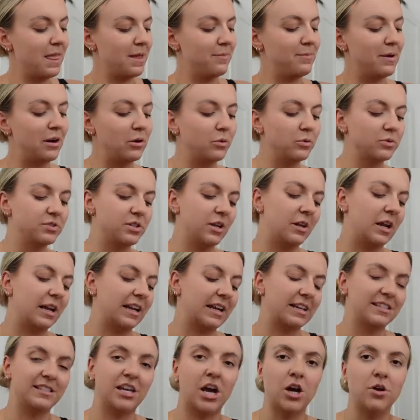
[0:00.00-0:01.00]
But also
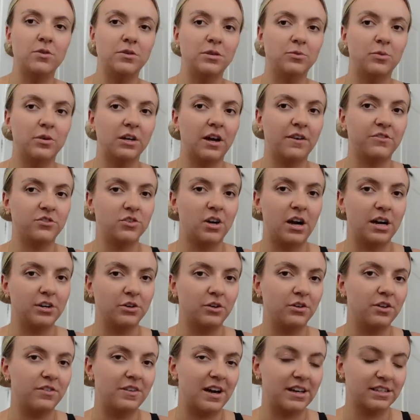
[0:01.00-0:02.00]
like it's the only one I've tried
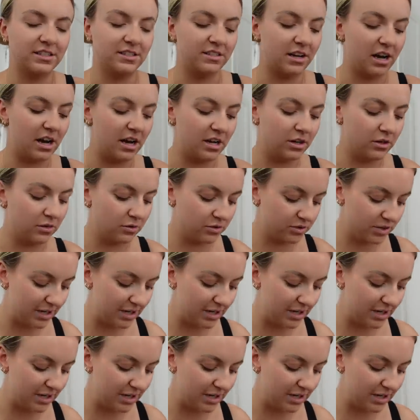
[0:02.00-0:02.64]
on in that style.